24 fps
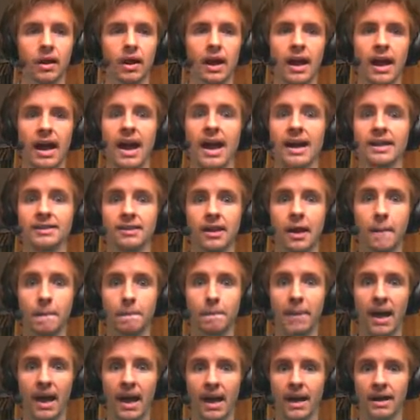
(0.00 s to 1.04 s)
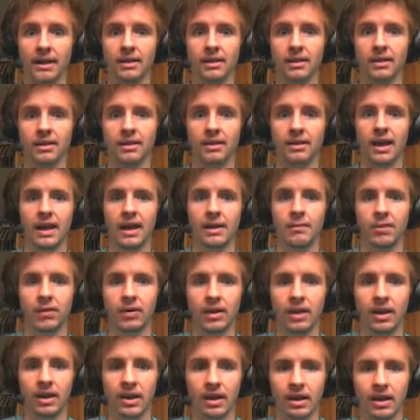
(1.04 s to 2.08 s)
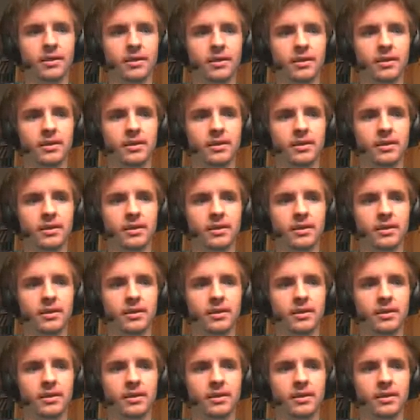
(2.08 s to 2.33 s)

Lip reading: has a bad game on here.